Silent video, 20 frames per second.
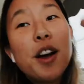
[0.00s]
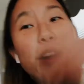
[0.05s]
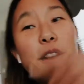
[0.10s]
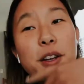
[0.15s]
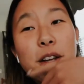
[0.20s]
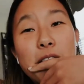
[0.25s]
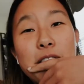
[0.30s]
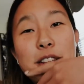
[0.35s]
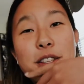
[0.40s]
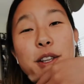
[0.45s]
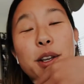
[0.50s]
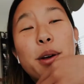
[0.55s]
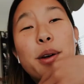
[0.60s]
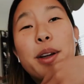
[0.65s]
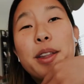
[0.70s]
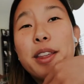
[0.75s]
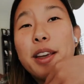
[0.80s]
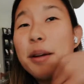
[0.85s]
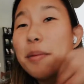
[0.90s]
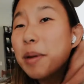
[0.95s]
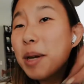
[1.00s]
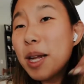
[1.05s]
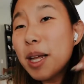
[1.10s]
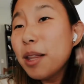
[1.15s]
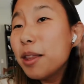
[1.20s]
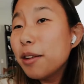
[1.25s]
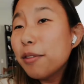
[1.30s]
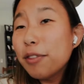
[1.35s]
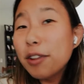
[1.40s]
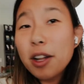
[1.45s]
Okay, so I think I'm gonna
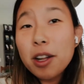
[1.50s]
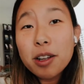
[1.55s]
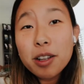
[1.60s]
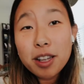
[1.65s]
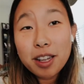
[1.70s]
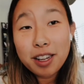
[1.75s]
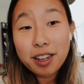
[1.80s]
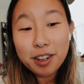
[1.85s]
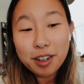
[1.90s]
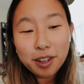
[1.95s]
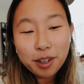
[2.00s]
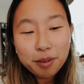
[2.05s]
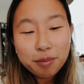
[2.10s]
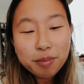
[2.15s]
end the vlog here.